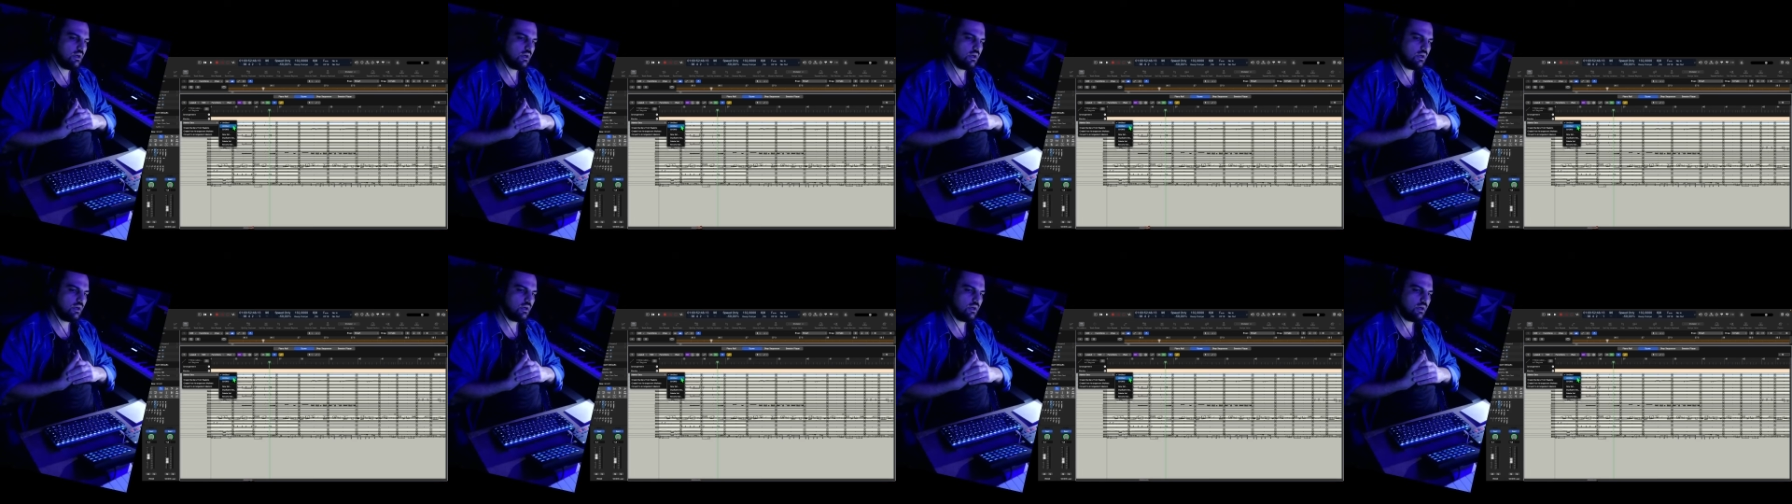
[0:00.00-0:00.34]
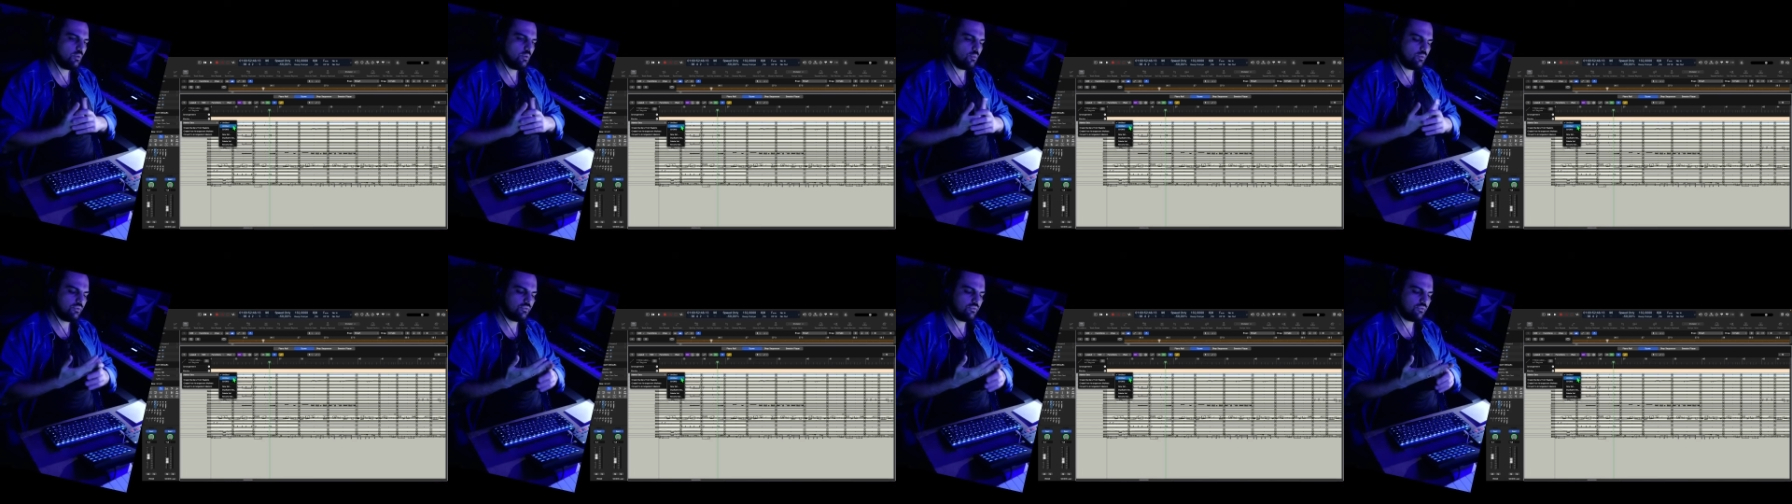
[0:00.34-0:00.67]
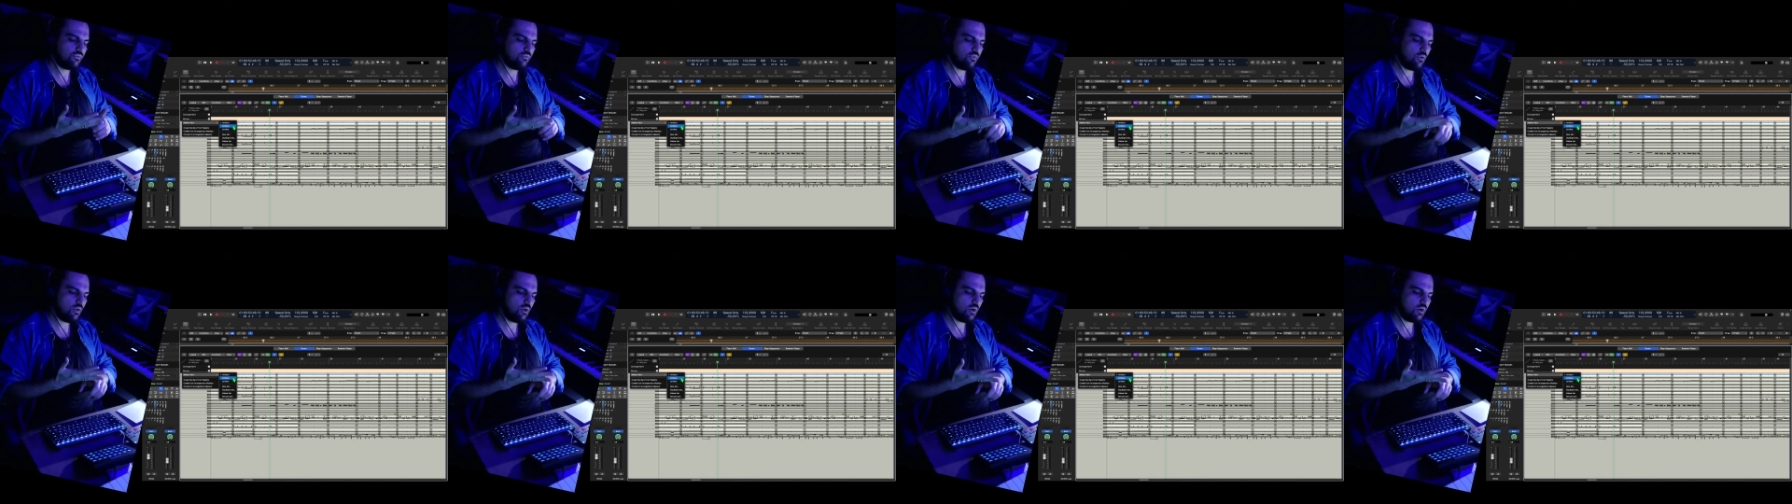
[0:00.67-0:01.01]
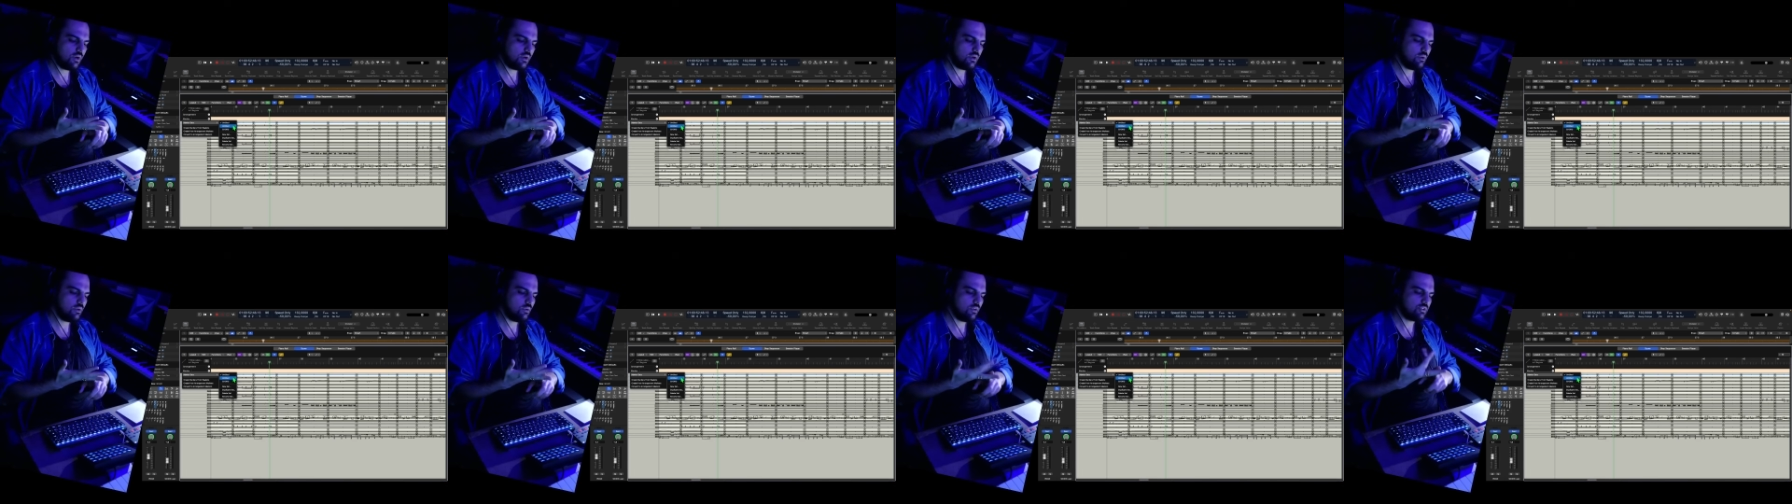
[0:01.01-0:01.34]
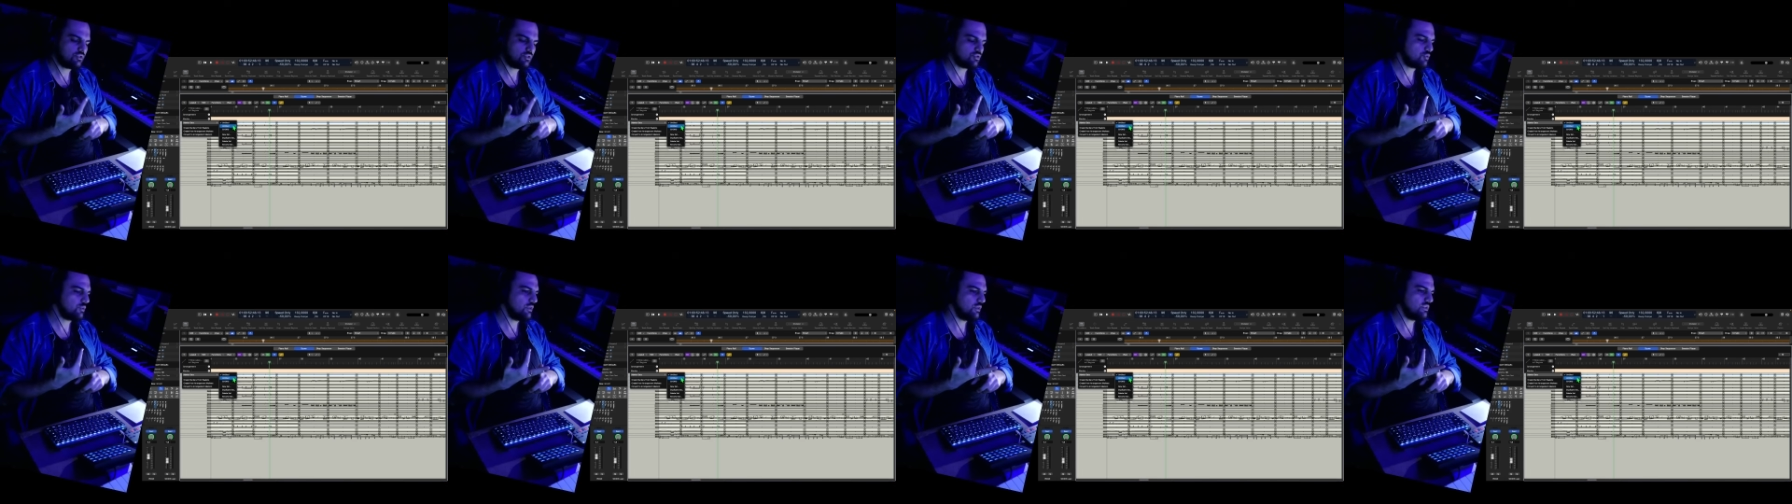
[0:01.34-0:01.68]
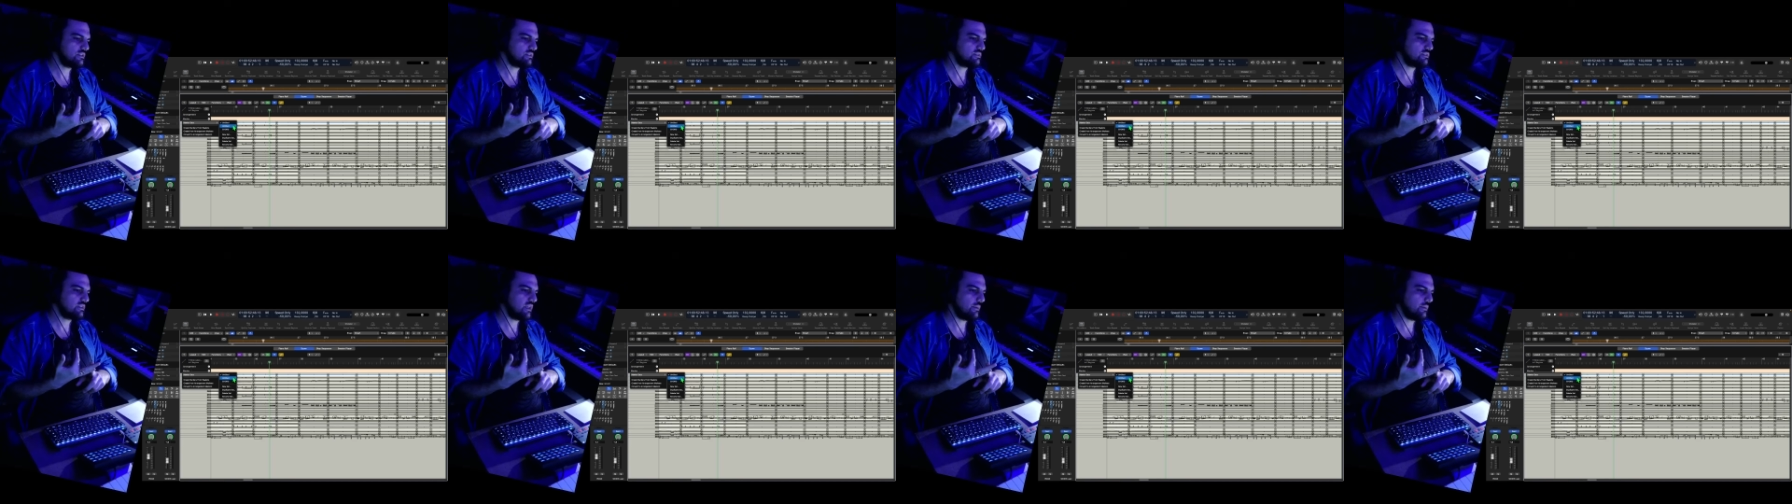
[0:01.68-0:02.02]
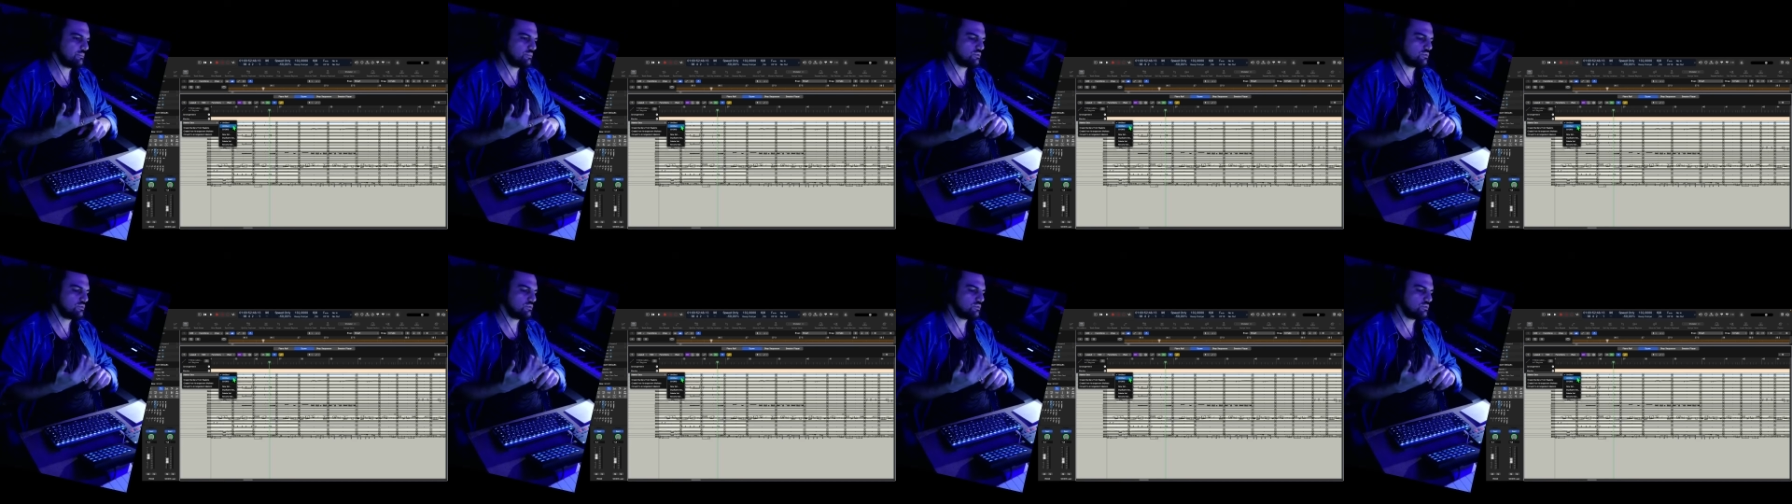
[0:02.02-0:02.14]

with 4 or 3 steps.